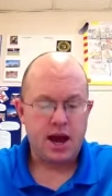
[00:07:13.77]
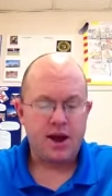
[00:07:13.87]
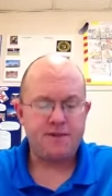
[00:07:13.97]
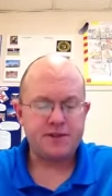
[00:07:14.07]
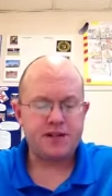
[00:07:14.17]

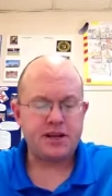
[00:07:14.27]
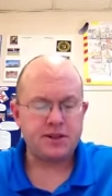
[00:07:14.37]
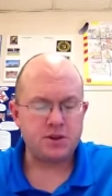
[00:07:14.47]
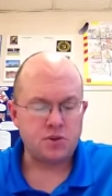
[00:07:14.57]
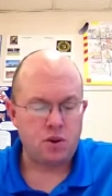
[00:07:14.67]

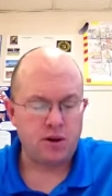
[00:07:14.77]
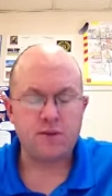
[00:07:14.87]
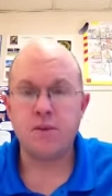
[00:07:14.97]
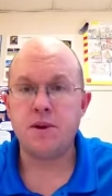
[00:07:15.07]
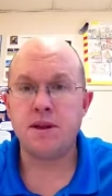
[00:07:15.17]
Emphasizing the role
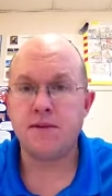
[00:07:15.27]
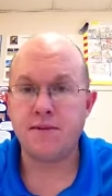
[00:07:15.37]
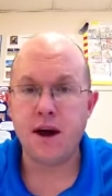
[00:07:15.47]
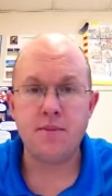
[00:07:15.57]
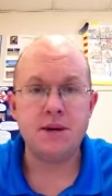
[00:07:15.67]
of women in the
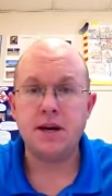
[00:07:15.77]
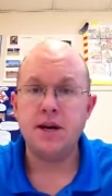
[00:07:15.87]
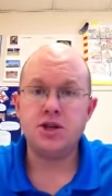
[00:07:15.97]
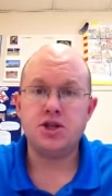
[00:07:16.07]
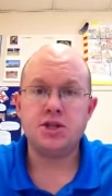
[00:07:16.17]
family,
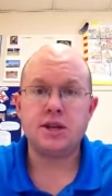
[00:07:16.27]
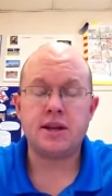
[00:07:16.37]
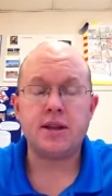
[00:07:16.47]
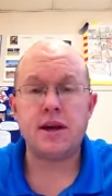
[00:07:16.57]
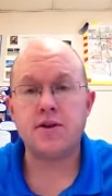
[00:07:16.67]
just
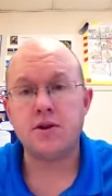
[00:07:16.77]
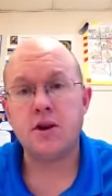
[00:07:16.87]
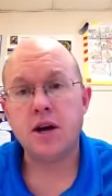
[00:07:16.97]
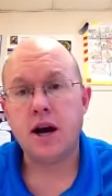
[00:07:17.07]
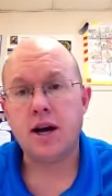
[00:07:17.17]
like the other
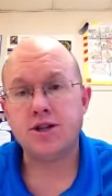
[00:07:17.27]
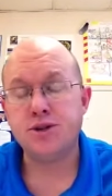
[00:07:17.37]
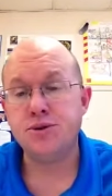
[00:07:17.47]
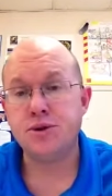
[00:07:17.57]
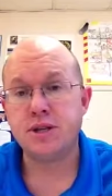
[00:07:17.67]
uh,
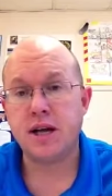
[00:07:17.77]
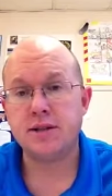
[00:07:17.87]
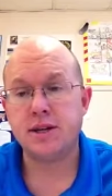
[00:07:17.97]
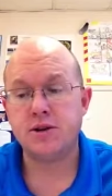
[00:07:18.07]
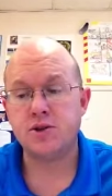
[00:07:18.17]
two
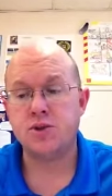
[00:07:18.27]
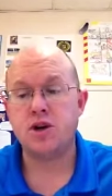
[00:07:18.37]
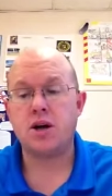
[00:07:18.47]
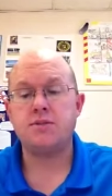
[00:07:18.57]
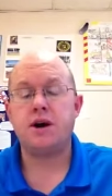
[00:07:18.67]
totalitarians we
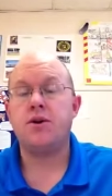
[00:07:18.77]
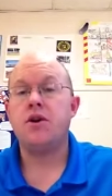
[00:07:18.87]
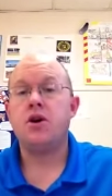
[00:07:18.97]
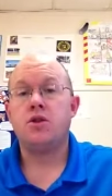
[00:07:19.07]
talked about,